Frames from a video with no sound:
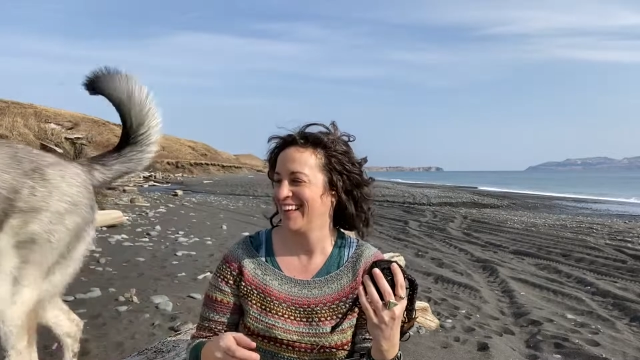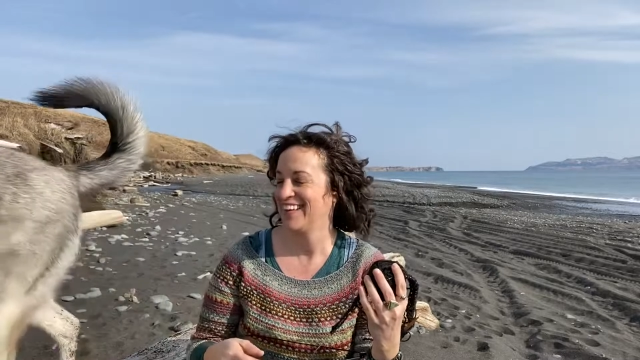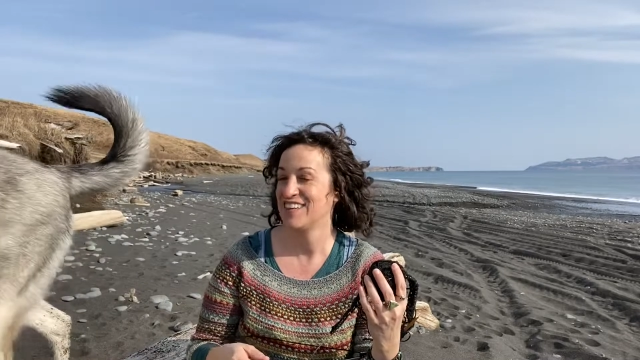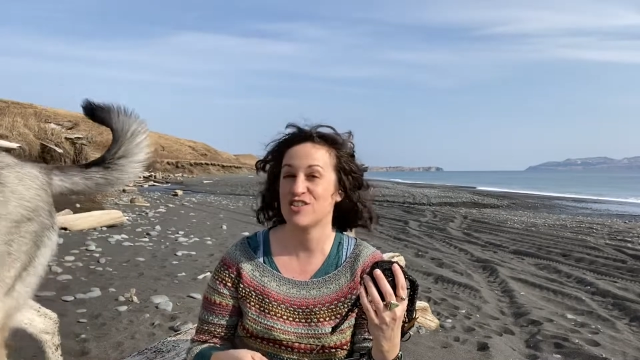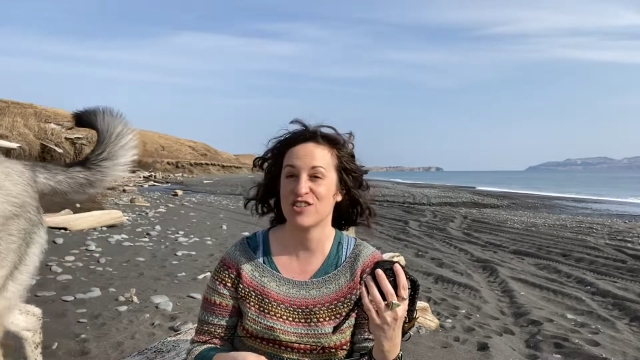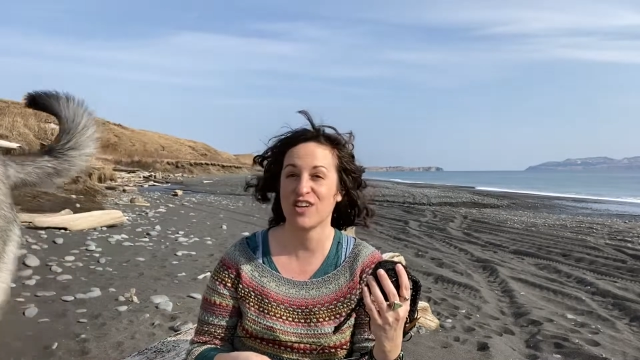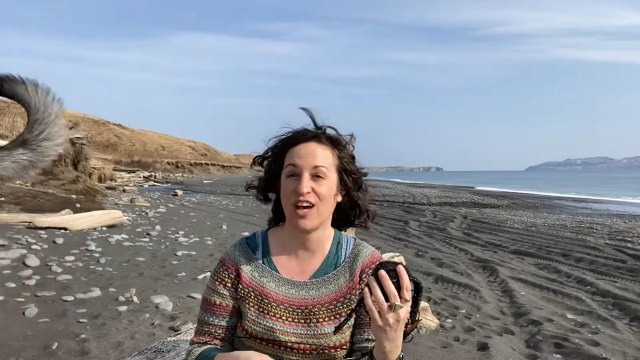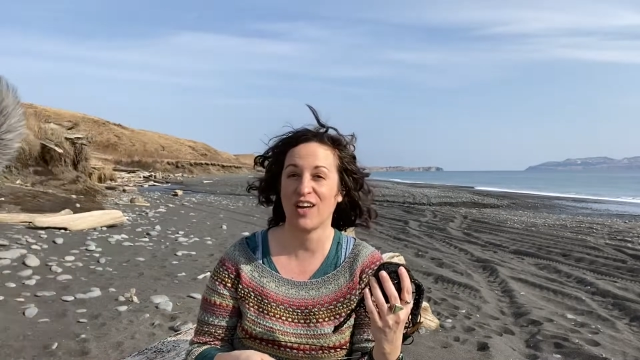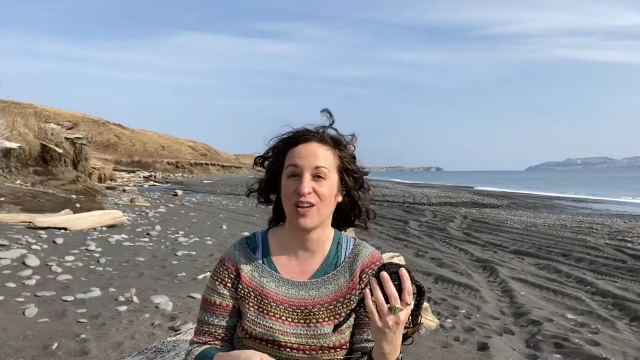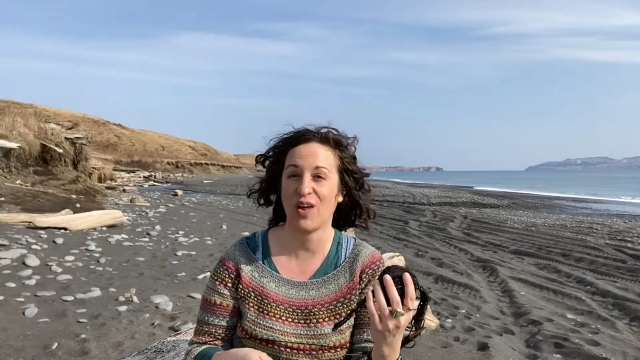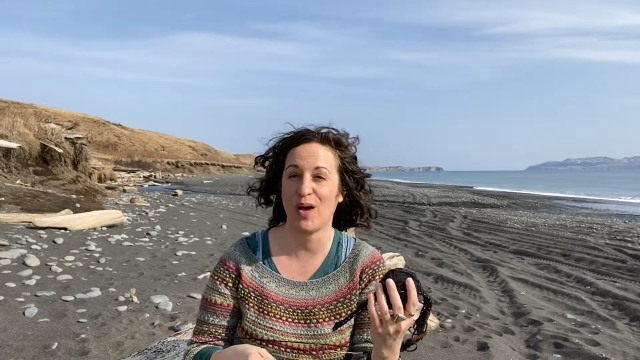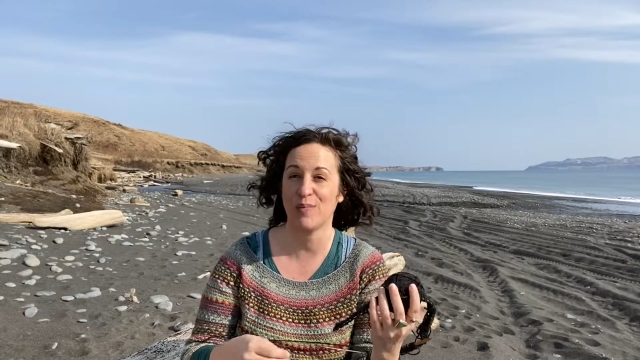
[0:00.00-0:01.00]
She's gotten
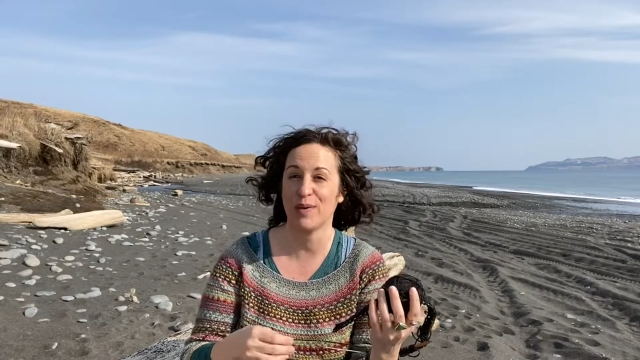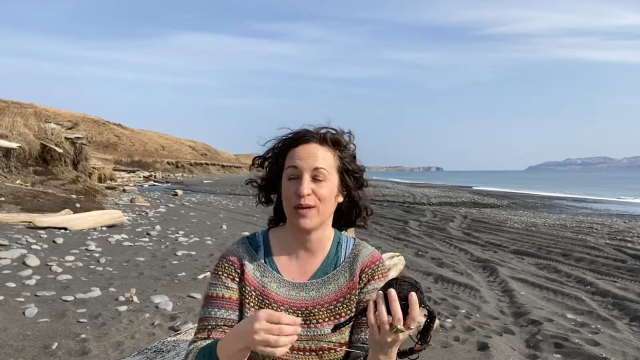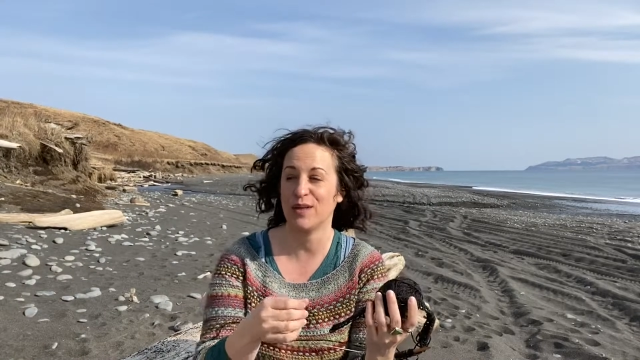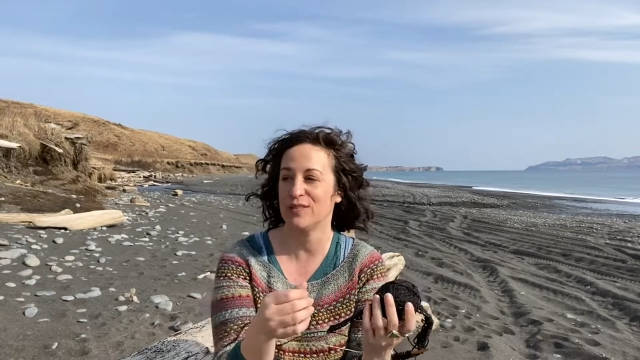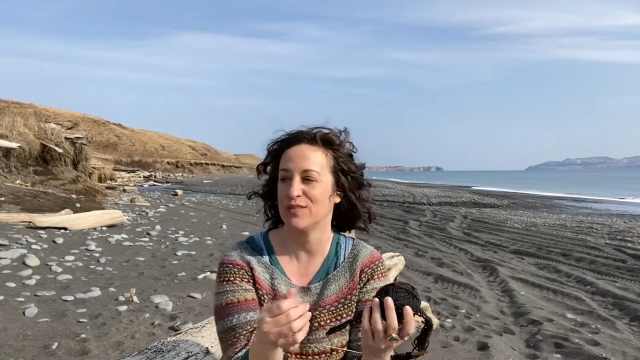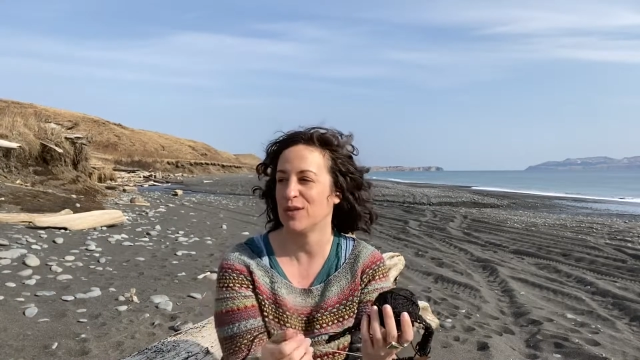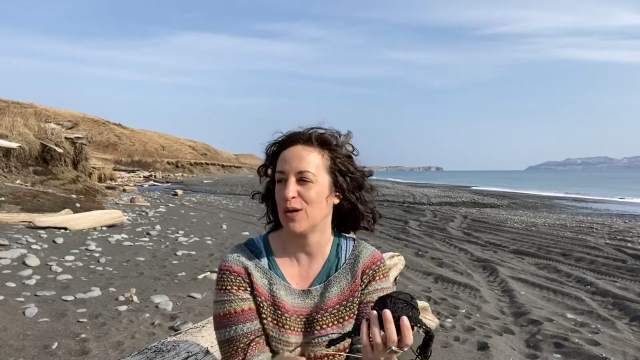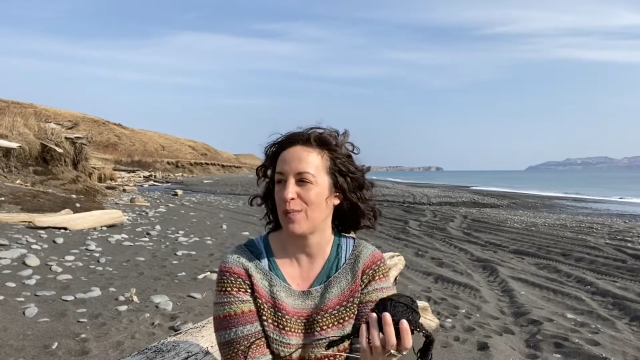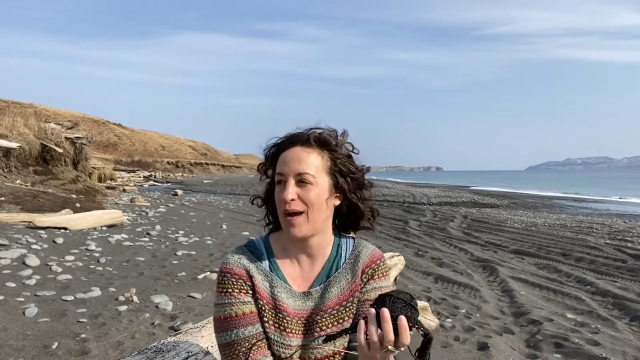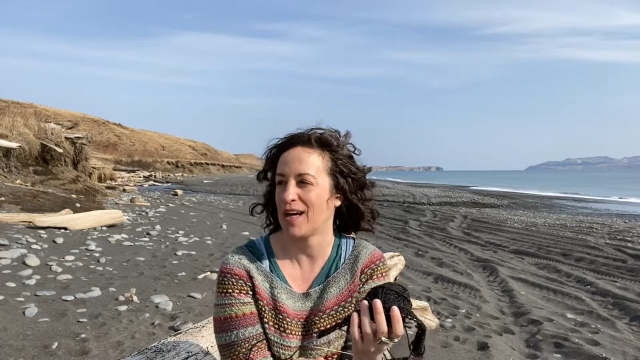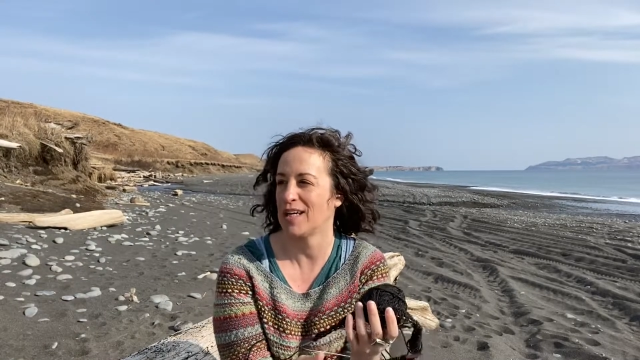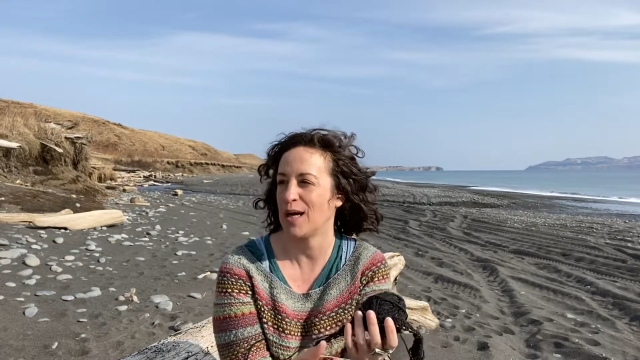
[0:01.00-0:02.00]
a lot bigger. If you go
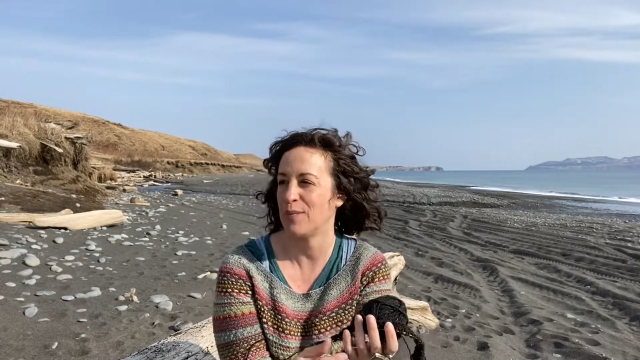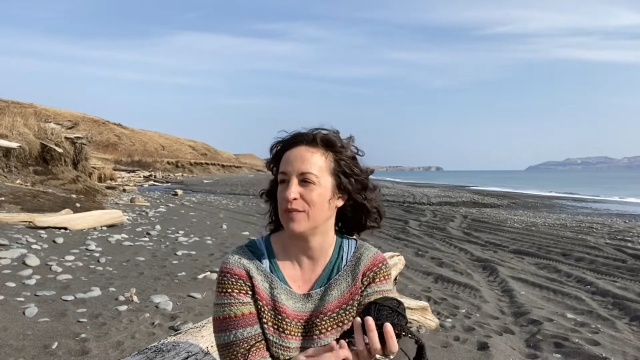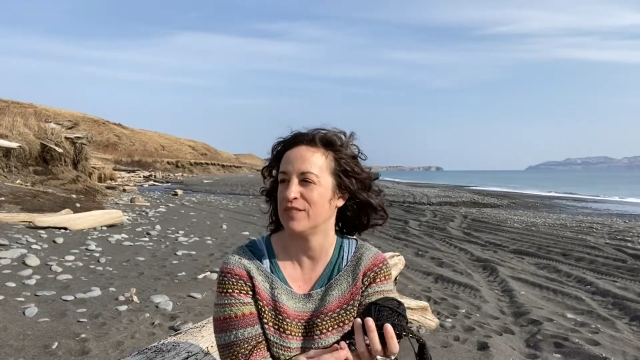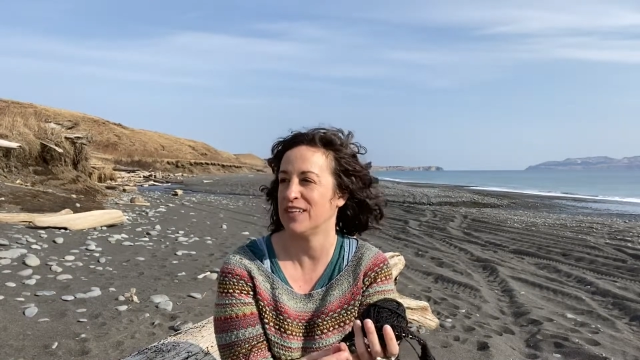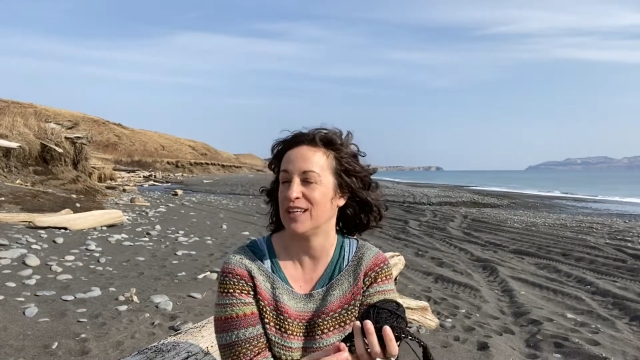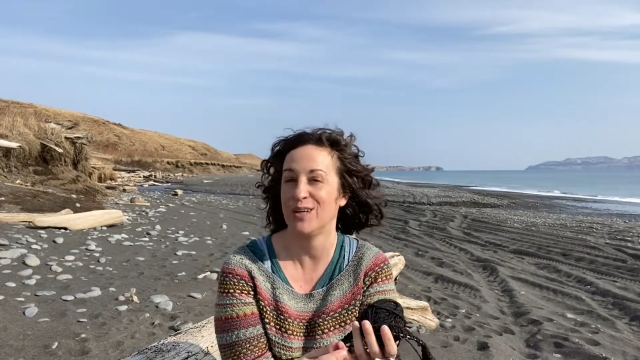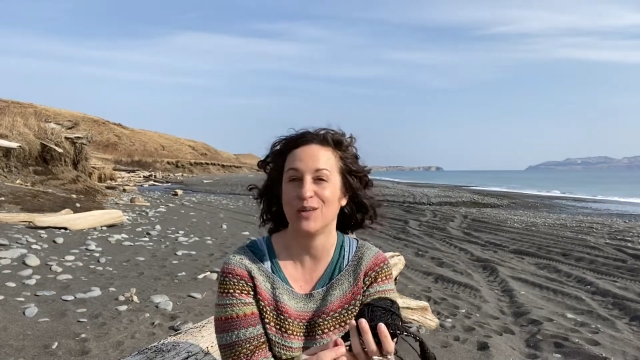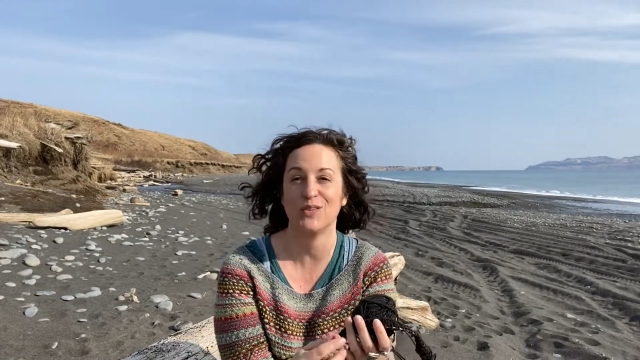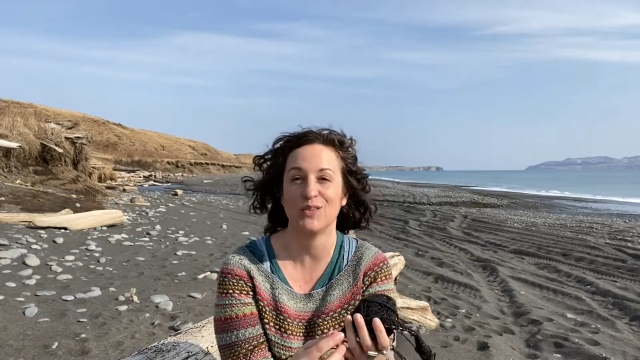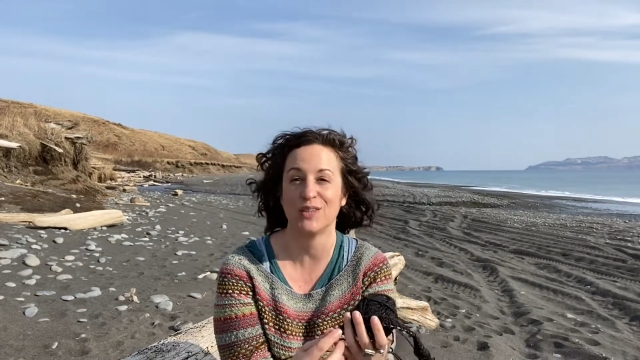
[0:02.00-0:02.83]
back a couple videos,